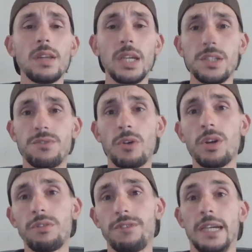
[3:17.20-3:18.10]
is very
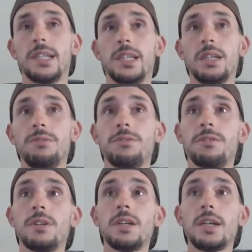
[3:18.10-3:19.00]
effective
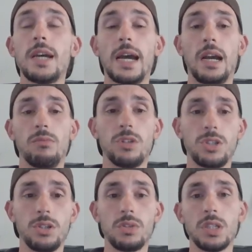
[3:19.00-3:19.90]
at
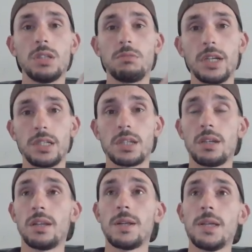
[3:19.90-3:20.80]
reducing the risk,
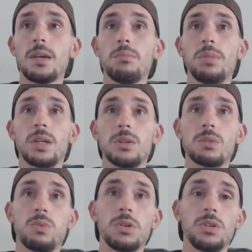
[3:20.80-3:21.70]

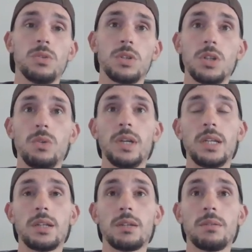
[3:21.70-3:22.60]
because what you're
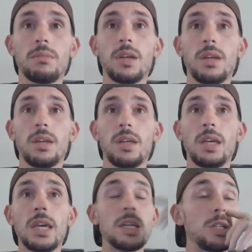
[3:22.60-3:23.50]
doing
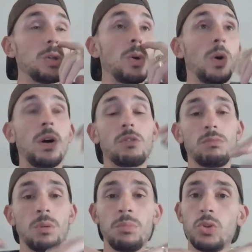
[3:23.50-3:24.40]
is you're
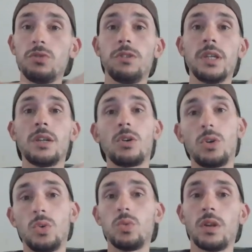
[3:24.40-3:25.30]
removing
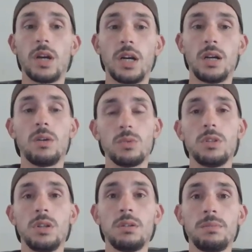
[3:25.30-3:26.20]
all of the
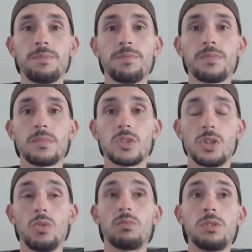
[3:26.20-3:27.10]
heartwood. So
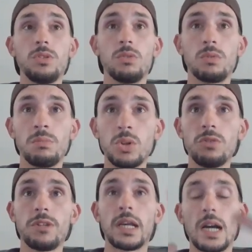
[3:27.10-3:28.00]
you're
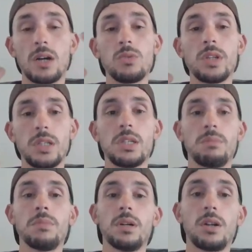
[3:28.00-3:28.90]
removing that holding
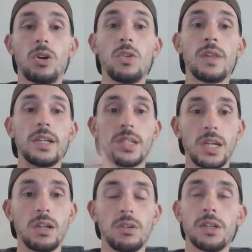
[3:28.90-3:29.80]
timber on that
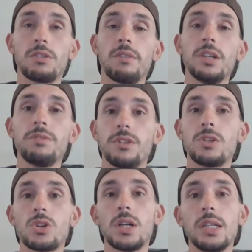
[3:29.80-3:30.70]
centre line of gravity for the
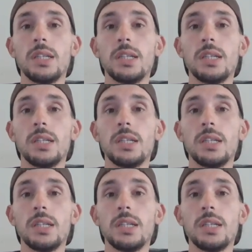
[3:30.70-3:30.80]
tree.